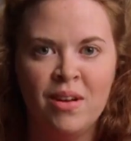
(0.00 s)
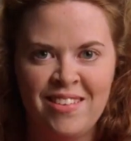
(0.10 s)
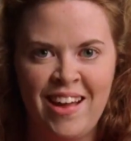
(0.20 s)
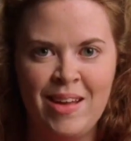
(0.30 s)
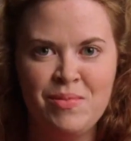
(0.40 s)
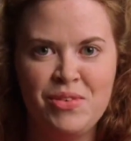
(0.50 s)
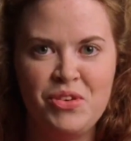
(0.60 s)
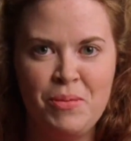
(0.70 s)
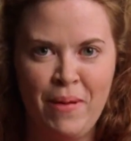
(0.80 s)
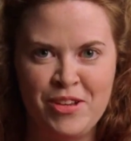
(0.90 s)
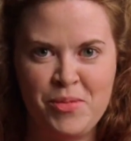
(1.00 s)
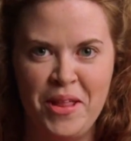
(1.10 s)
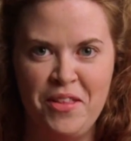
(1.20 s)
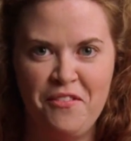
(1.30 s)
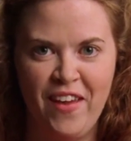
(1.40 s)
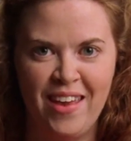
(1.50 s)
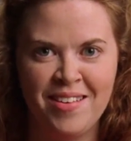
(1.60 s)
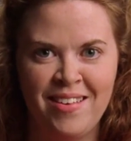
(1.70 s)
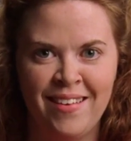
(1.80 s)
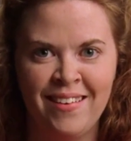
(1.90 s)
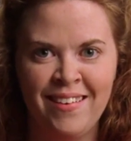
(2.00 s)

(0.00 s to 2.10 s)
One time, she punched me in the face.